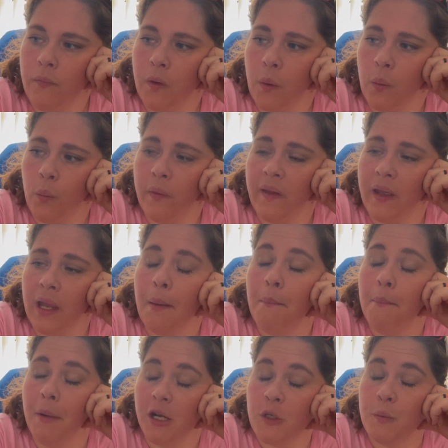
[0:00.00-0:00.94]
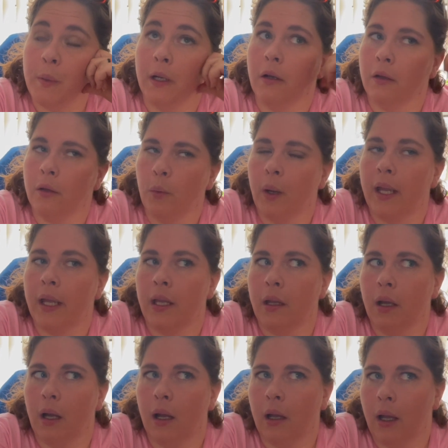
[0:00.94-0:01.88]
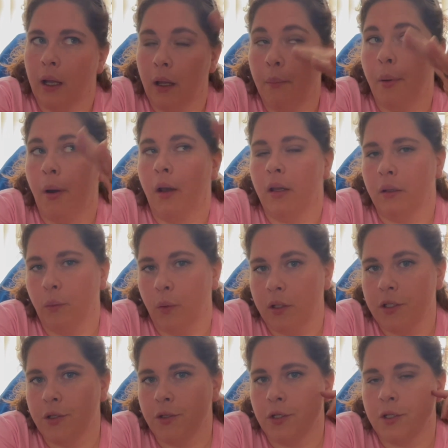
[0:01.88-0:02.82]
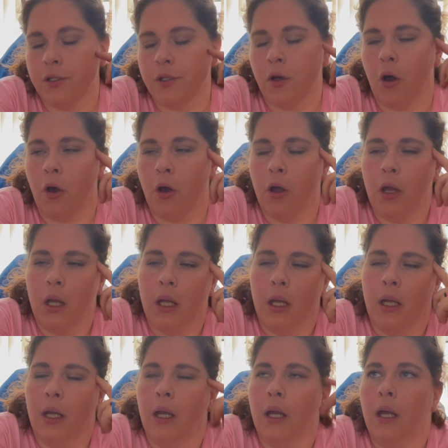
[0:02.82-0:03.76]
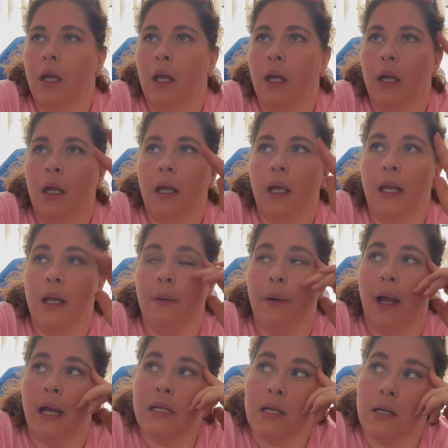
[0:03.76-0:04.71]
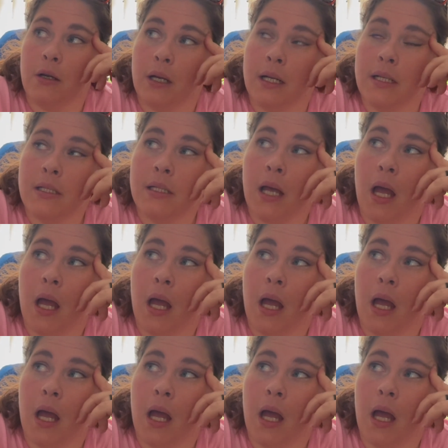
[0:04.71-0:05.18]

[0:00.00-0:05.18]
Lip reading: when they get much bigger, the way I up potted the ones you just saw. Anyway, I digress.